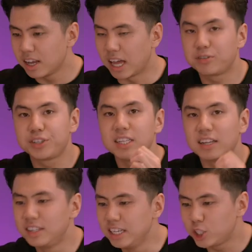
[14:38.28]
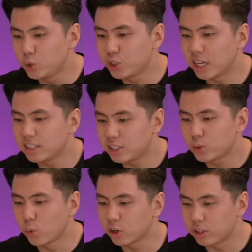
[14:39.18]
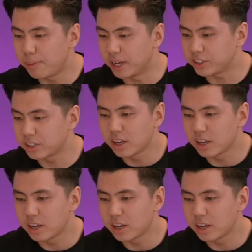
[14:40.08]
I've seen that these 2 sentences work the best.